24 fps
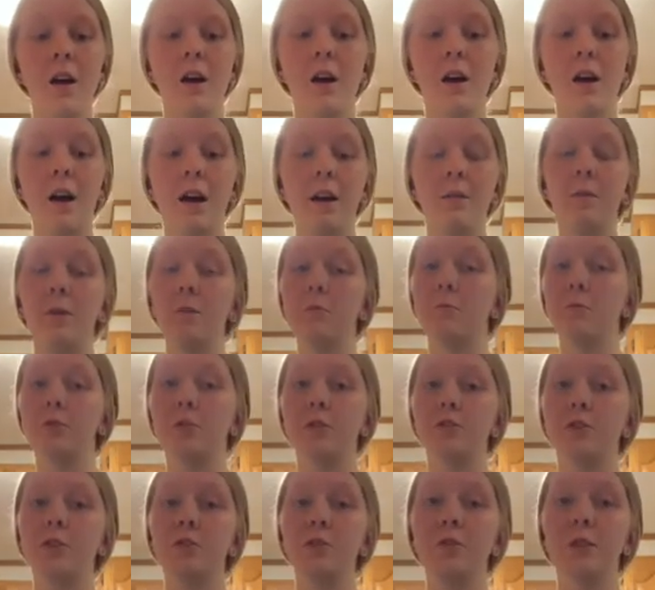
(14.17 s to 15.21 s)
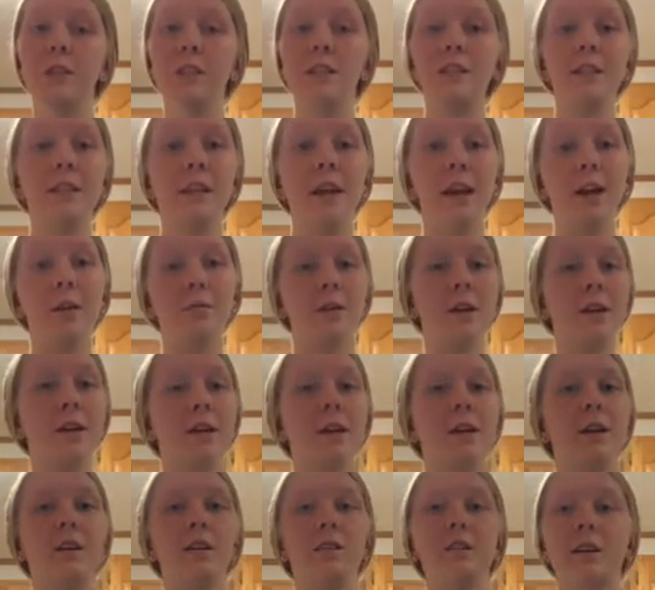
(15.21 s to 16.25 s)
I'm able to show you this today
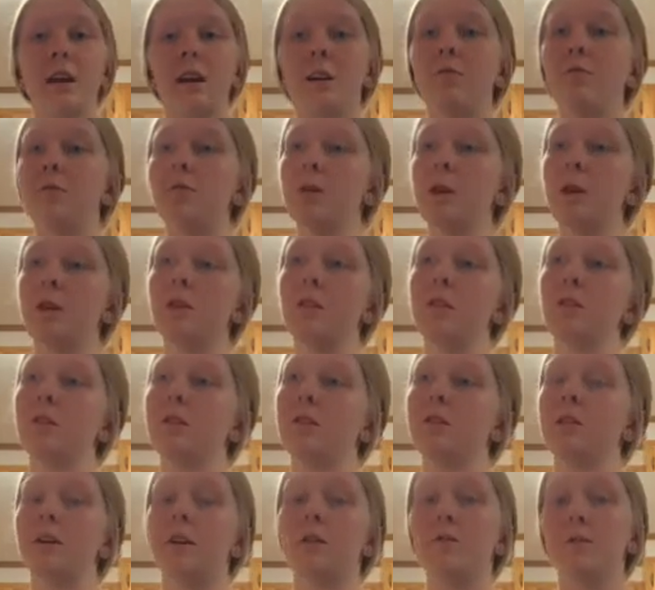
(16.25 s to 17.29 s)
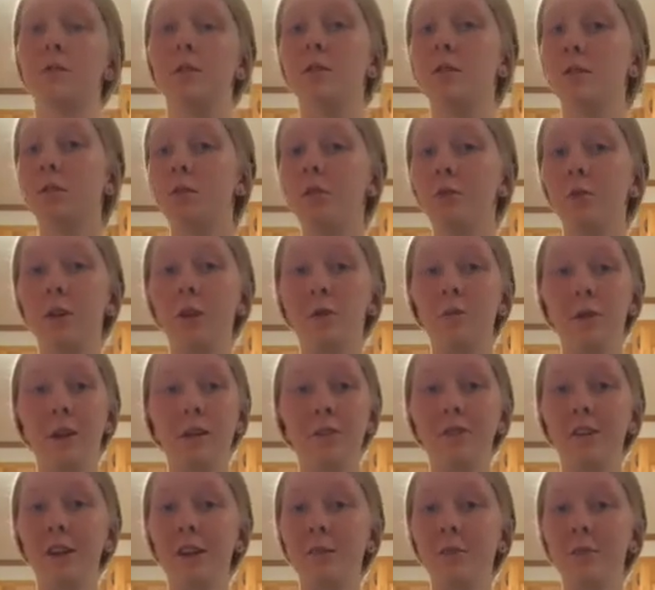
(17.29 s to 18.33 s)
because I've been making these since I was little with my
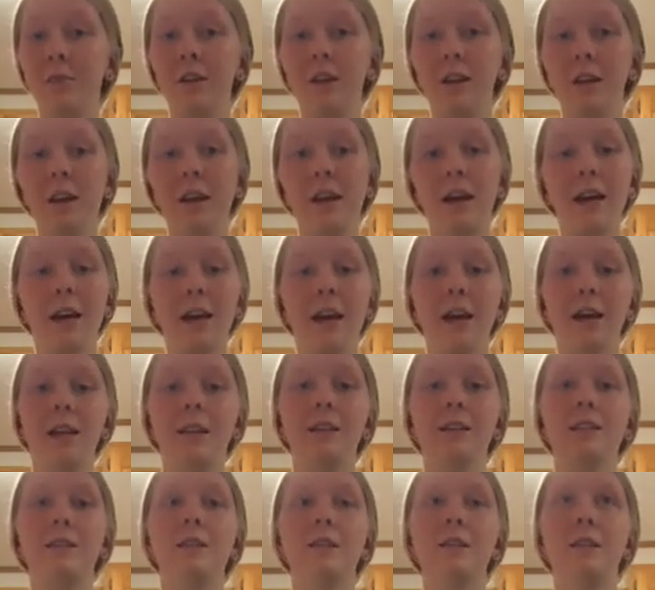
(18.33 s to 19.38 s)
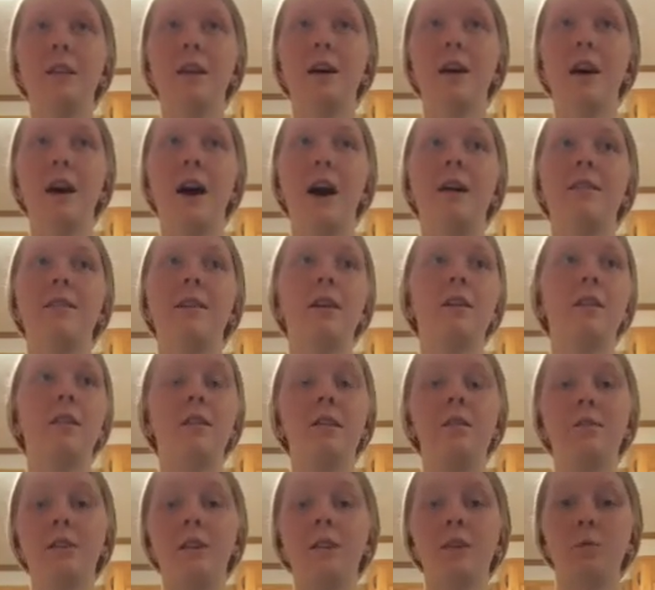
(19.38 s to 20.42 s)
family, and I've had a lot
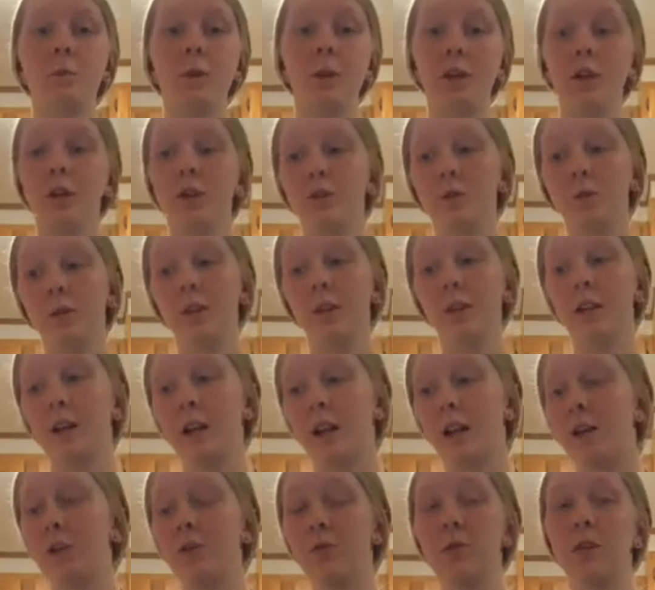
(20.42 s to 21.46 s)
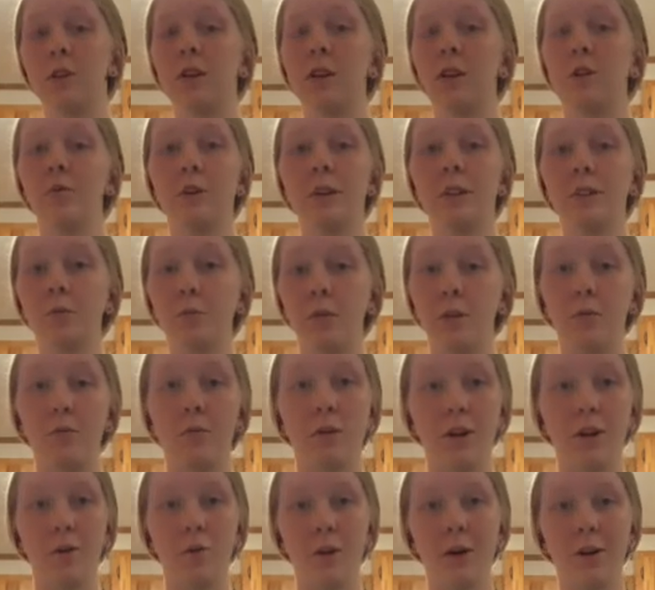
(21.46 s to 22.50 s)
of experience with it. I know the recipe
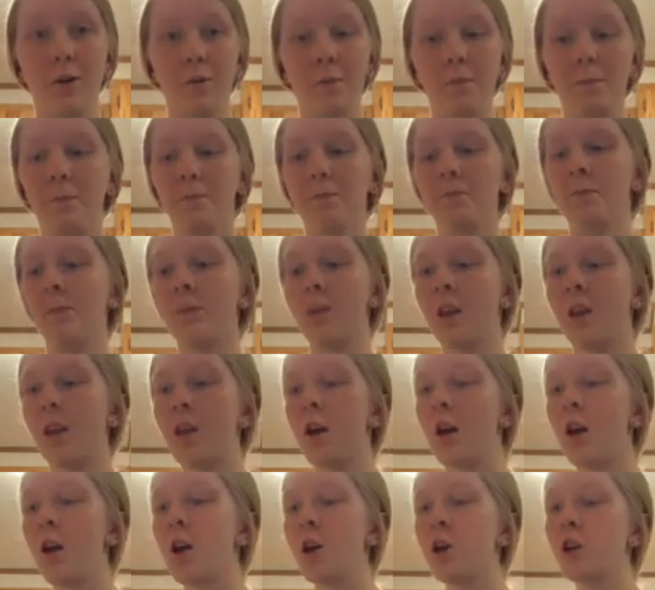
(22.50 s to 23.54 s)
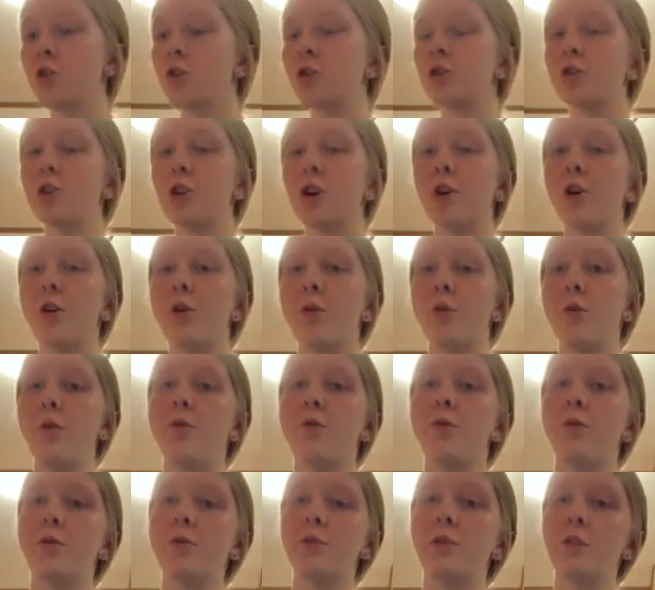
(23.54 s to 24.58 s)
pretty well. So
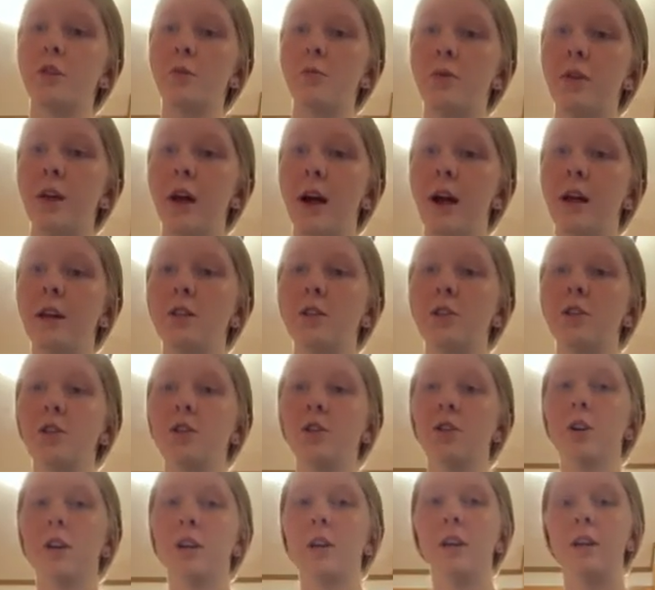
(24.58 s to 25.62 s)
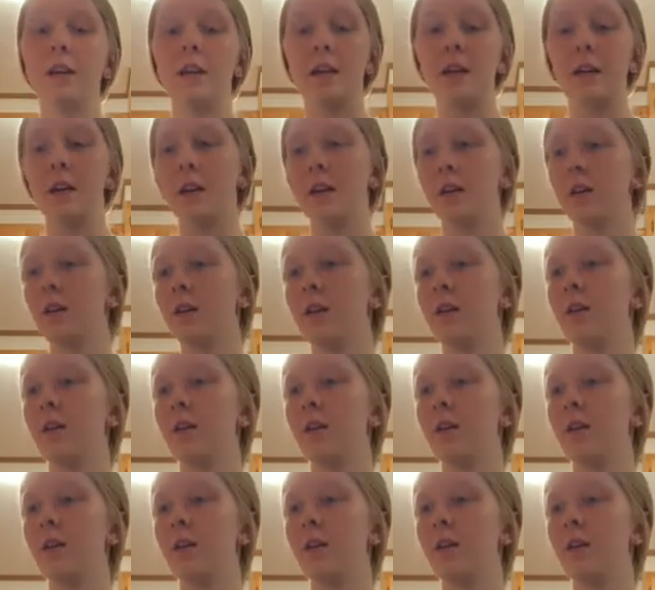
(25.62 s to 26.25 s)
for supplies, you're going to need